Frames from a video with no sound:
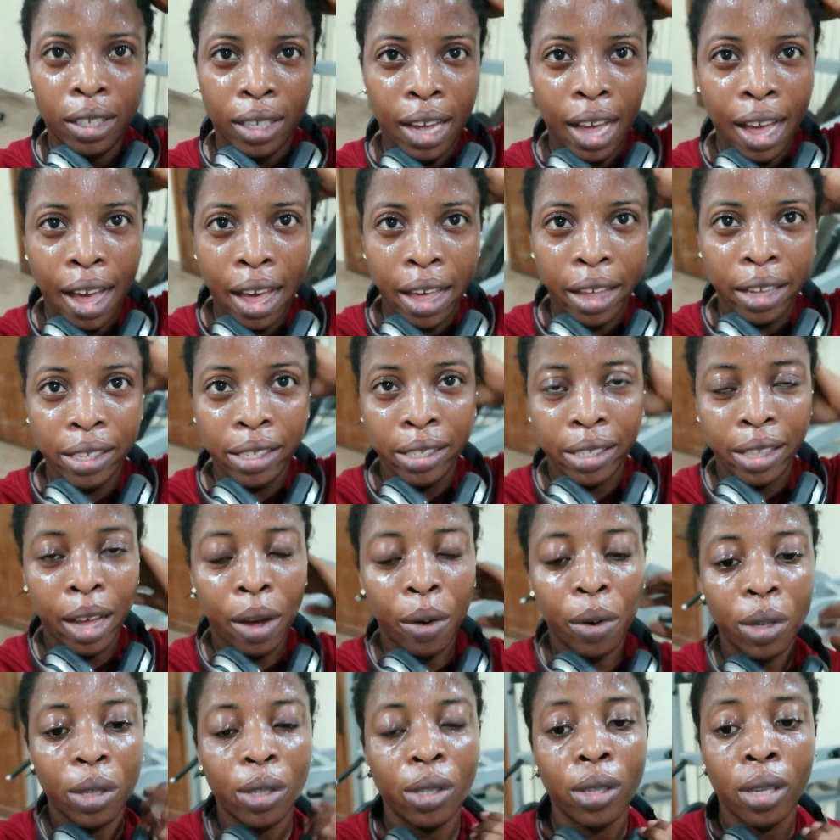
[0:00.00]
Guys,
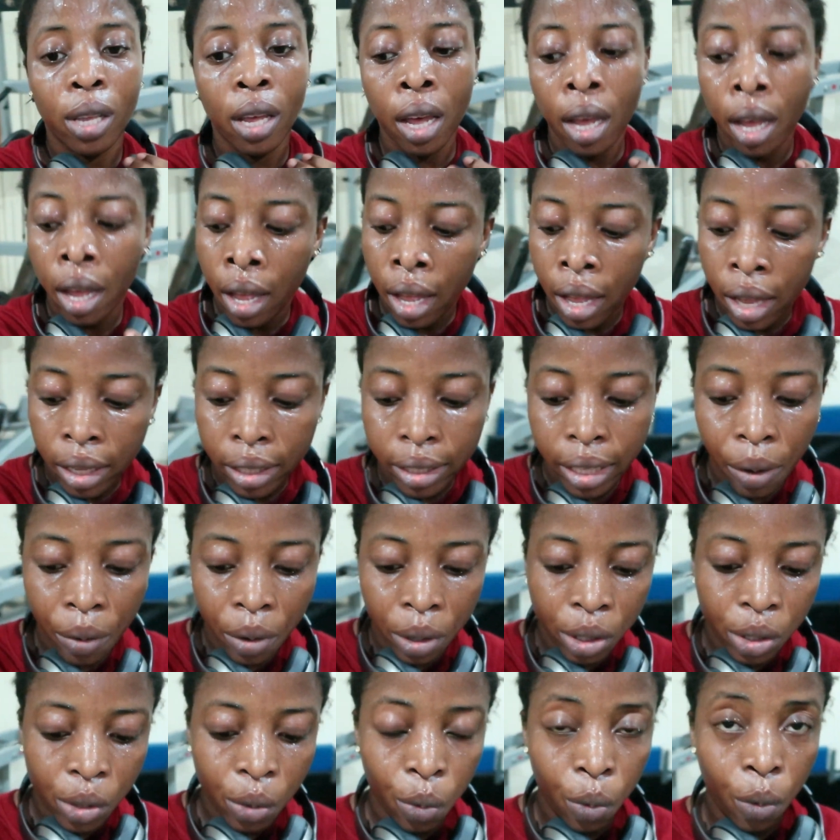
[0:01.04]
that
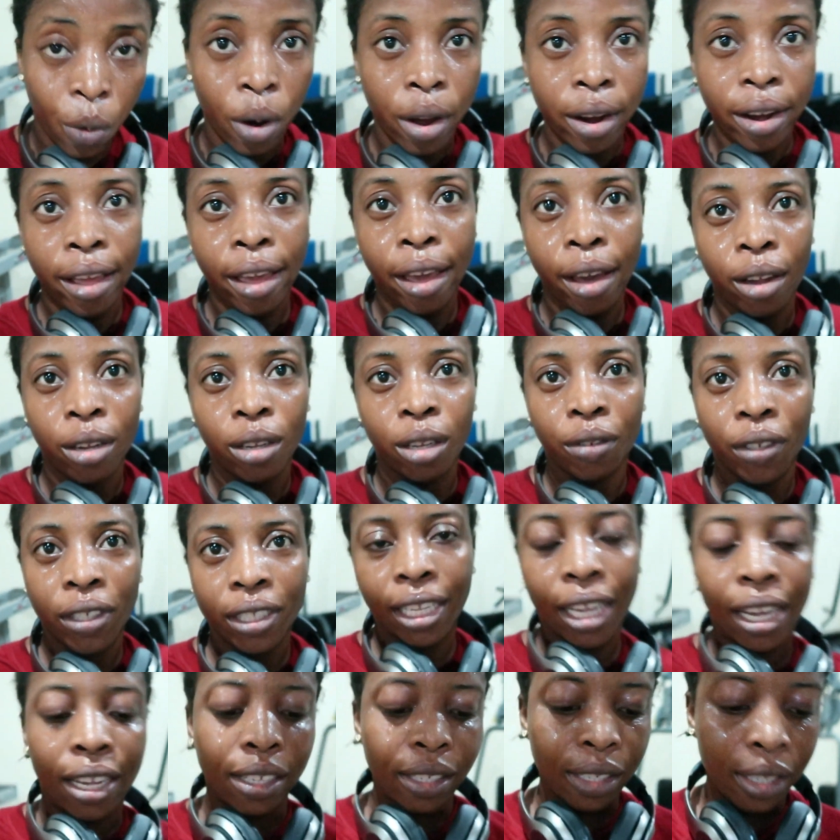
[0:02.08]
was one hell of a
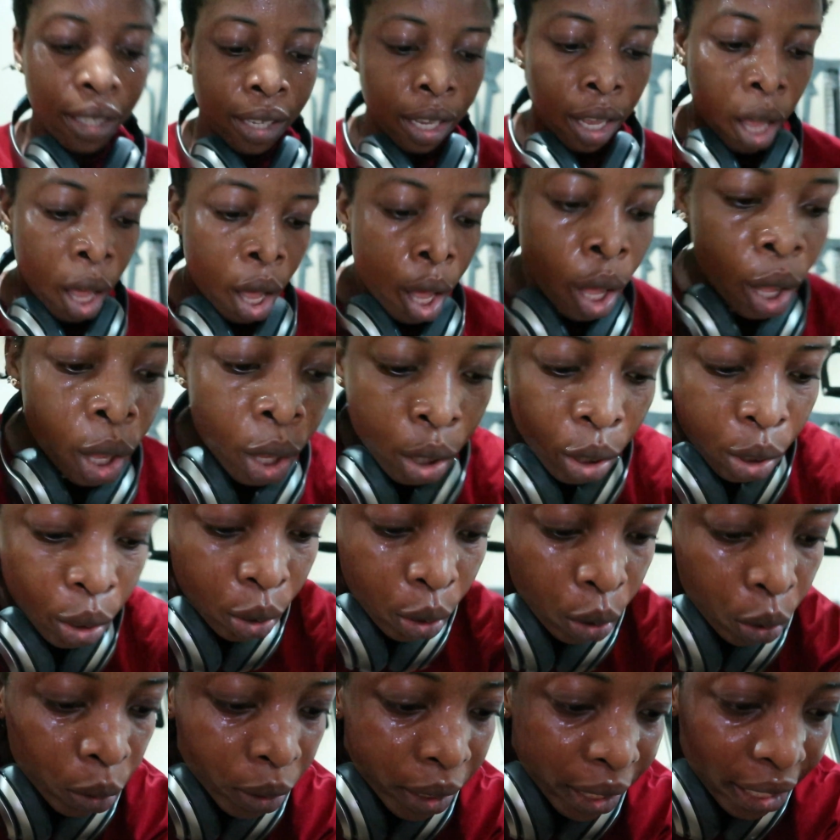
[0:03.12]
dance.
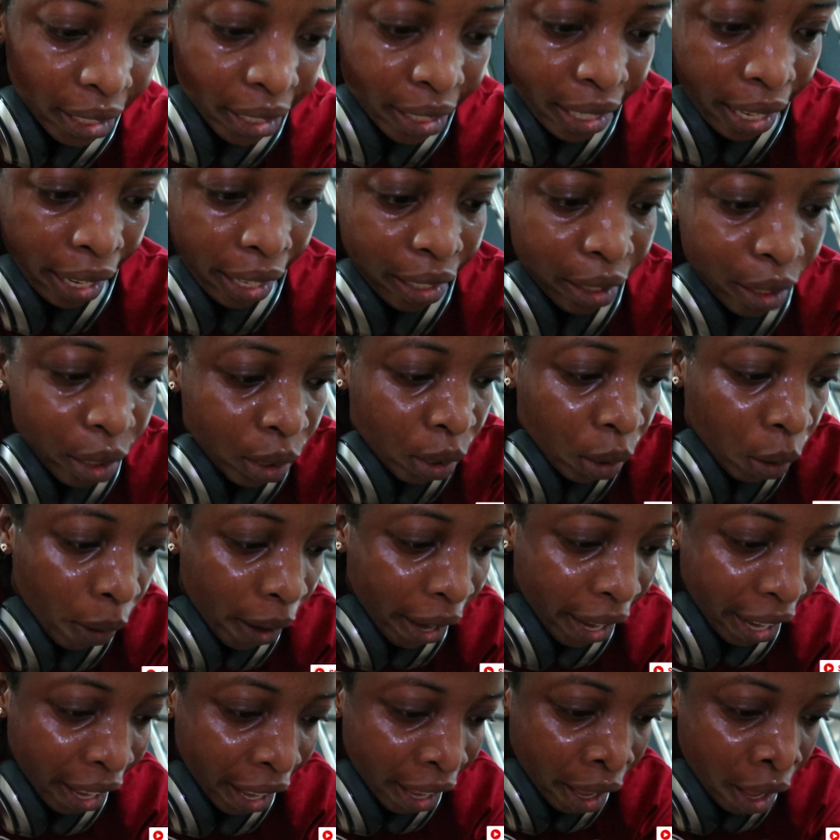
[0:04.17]
So this next
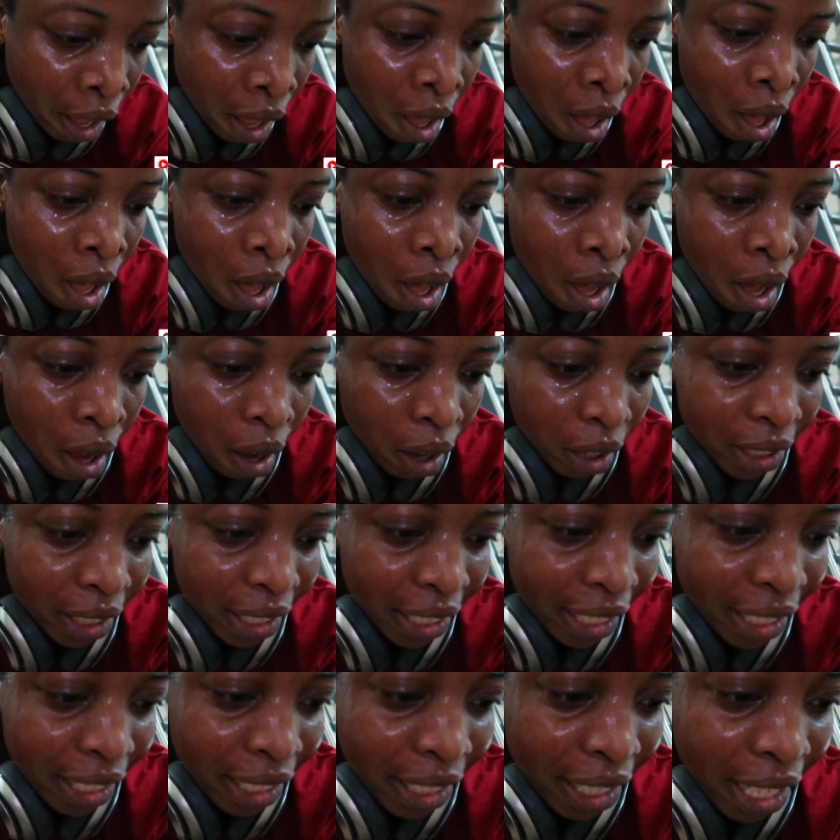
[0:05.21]
song, or
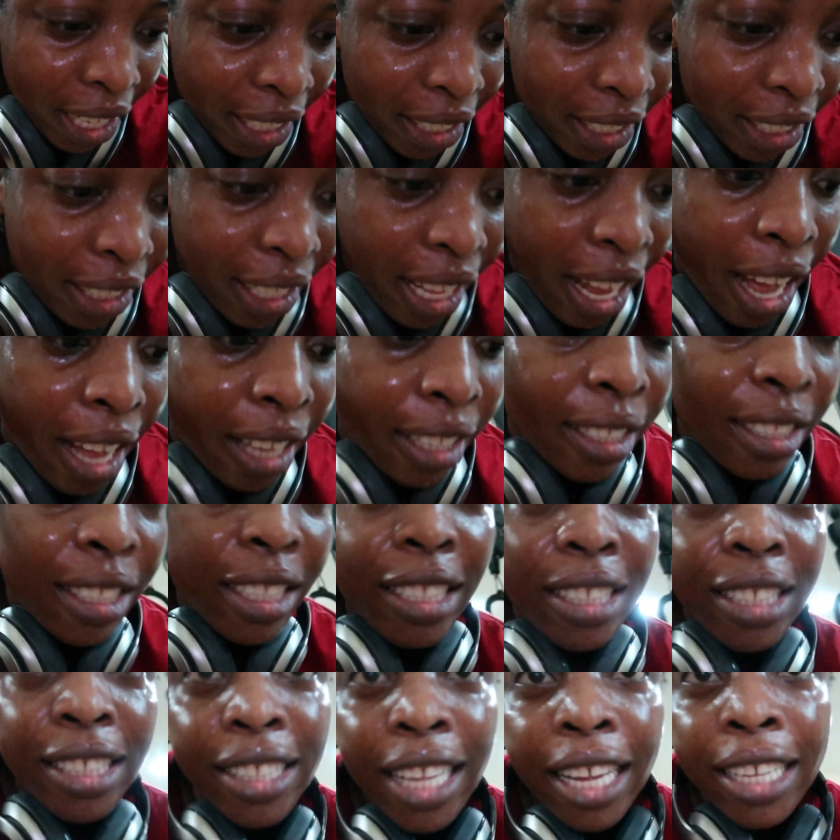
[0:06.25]
this next dance,
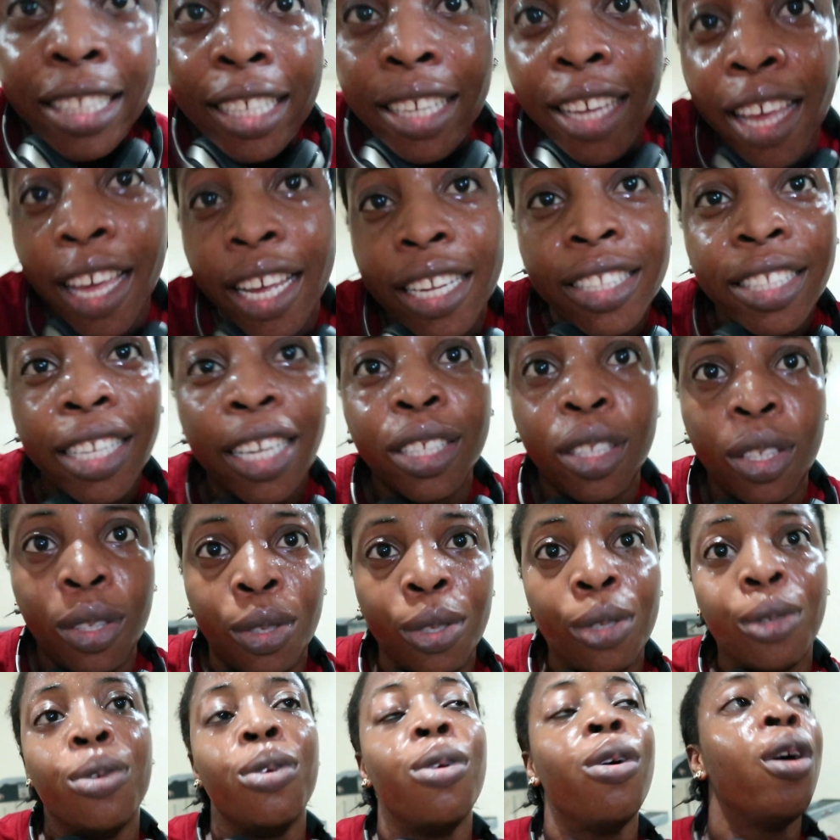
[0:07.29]
is dedicated
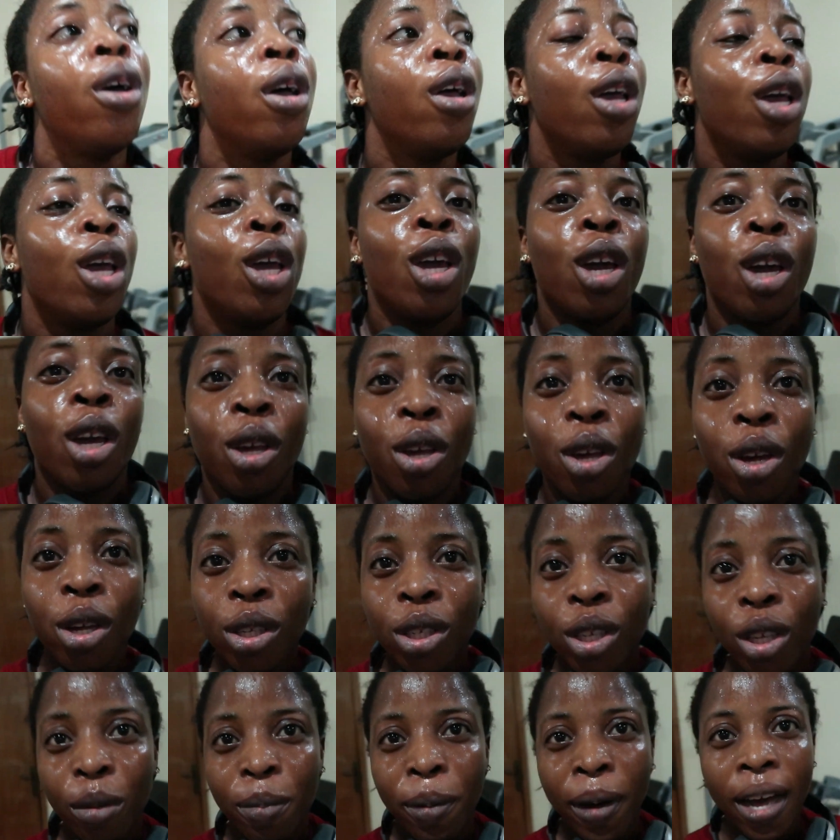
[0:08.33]
to
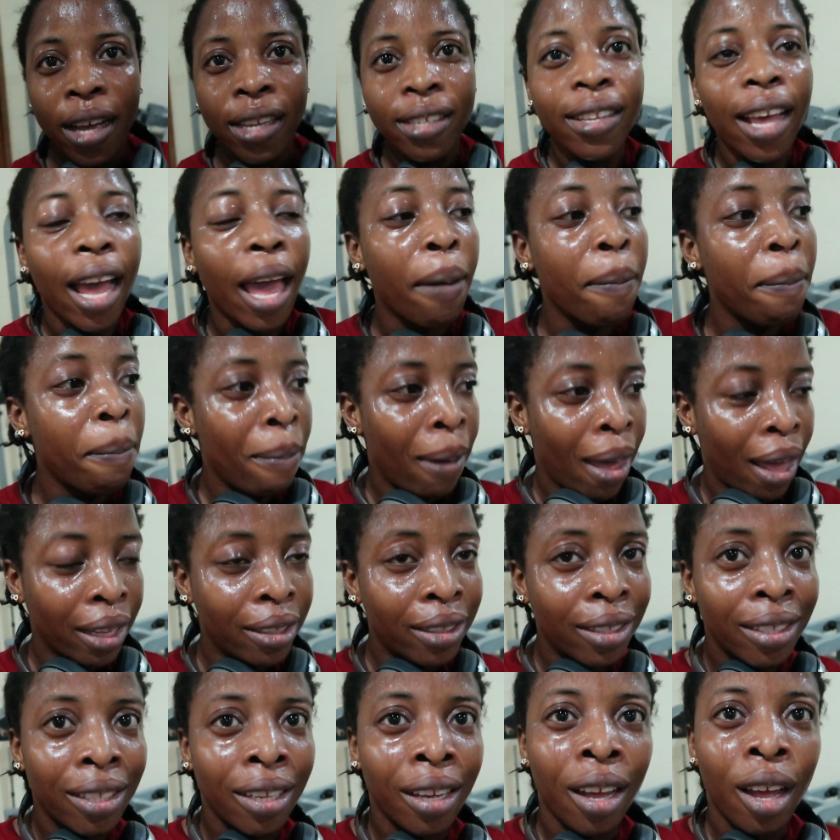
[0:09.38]
YouTubers I
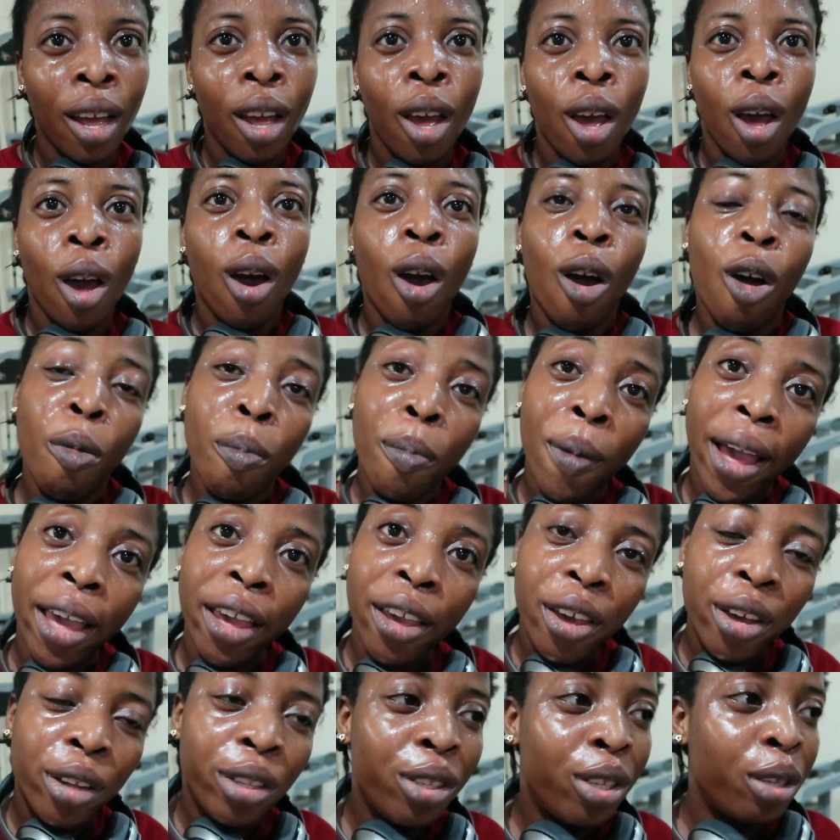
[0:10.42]
met on my
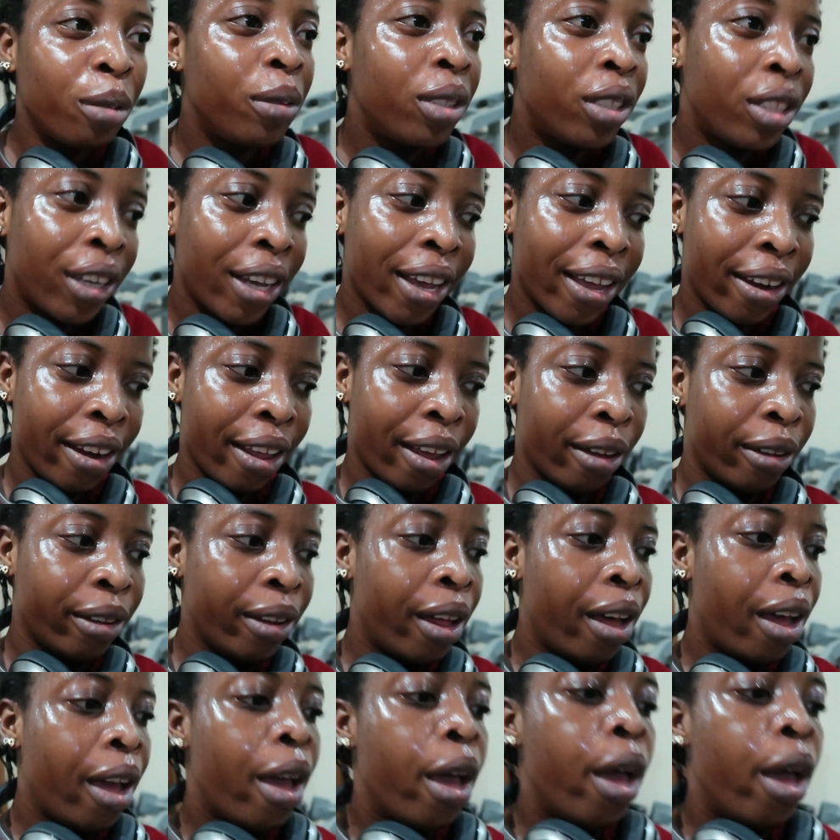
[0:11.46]
YouTube channel,